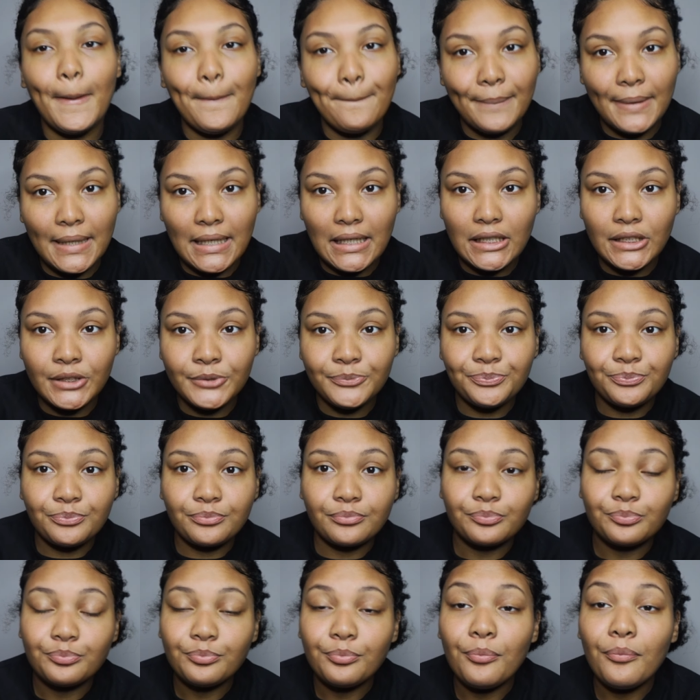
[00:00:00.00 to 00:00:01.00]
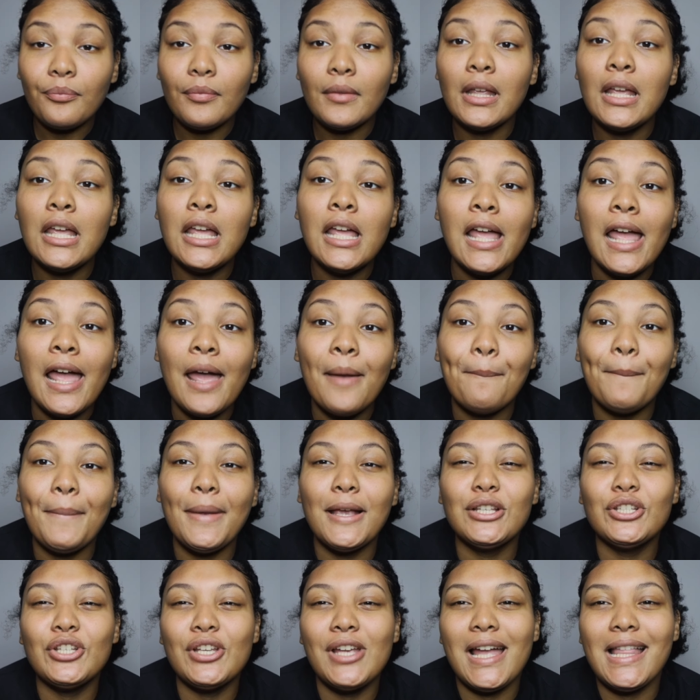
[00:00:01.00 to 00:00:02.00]
But
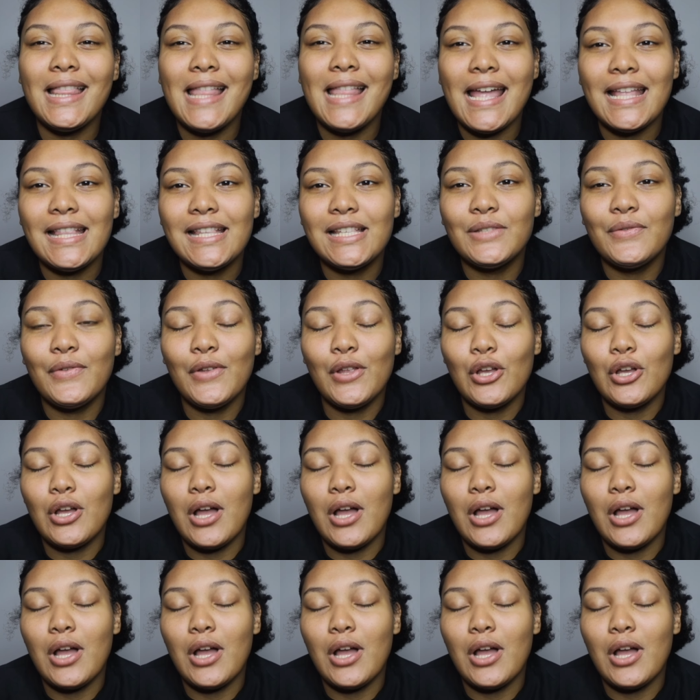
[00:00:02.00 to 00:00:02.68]
make sure y'all like this video.